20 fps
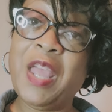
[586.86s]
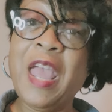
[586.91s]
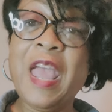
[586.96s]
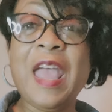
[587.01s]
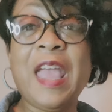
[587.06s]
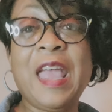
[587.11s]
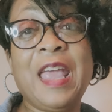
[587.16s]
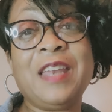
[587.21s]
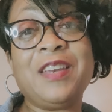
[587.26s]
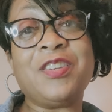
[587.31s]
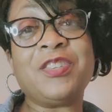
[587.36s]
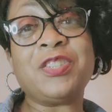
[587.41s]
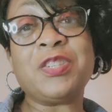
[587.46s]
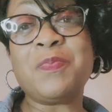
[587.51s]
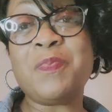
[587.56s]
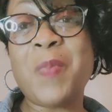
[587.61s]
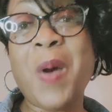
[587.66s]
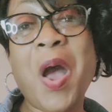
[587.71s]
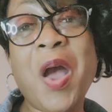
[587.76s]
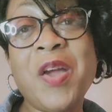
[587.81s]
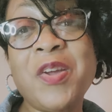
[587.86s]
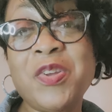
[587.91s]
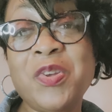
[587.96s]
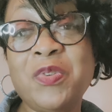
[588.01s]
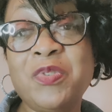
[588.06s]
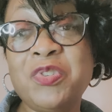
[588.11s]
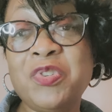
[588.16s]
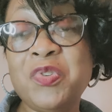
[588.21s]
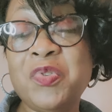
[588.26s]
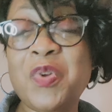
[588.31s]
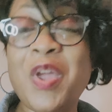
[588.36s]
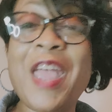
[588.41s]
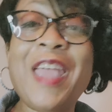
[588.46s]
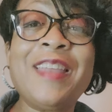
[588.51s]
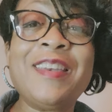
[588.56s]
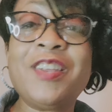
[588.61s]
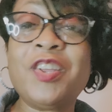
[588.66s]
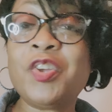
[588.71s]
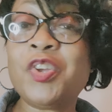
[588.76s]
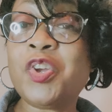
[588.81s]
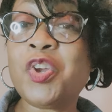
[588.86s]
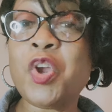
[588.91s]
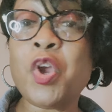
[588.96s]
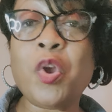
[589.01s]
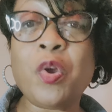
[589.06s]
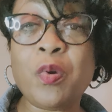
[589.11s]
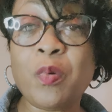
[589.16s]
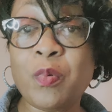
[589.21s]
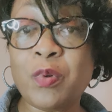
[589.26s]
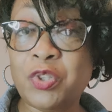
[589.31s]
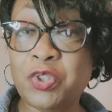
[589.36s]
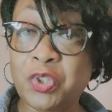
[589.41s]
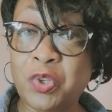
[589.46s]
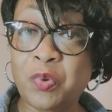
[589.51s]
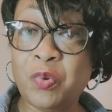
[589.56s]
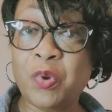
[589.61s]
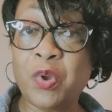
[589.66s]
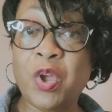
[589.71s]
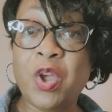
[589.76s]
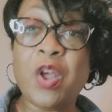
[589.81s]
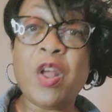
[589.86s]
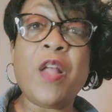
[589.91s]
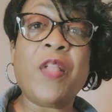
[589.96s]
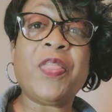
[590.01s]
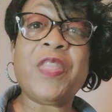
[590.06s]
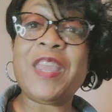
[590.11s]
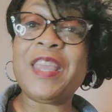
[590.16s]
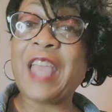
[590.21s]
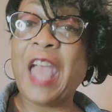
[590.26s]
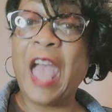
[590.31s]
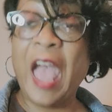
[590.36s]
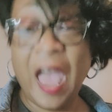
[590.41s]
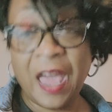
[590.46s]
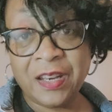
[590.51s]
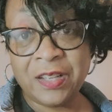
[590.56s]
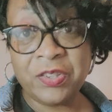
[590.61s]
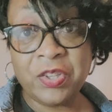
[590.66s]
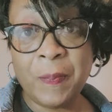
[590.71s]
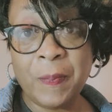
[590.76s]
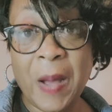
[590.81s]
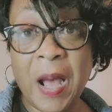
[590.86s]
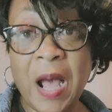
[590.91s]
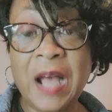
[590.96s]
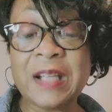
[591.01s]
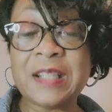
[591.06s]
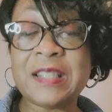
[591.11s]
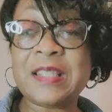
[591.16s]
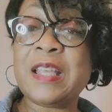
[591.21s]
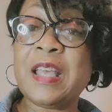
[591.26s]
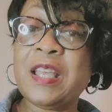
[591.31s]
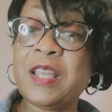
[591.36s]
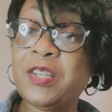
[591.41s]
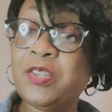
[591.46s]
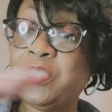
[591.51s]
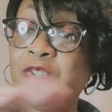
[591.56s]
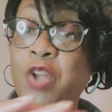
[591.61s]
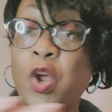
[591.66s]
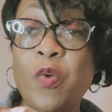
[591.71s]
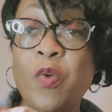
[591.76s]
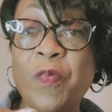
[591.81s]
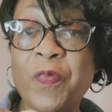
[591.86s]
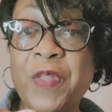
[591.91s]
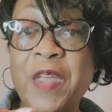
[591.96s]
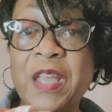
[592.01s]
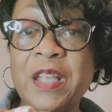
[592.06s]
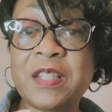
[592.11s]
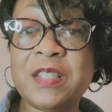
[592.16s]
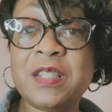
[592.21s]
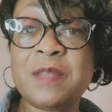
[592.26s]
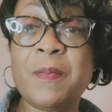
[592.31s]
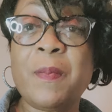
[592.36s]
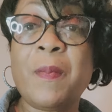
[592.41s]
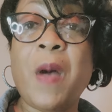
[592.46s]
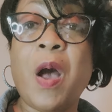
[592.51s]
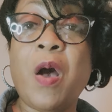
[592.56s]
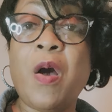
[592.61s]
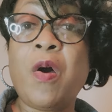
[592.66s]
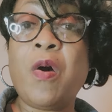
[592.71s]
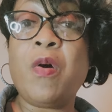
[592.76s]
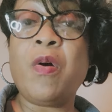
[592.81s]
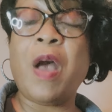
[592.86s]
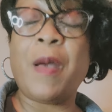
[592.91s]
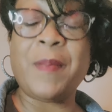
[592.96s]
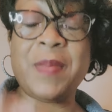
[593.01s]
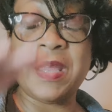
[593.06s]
and inspired you and encouraged you. Think out of the box. Don't think small.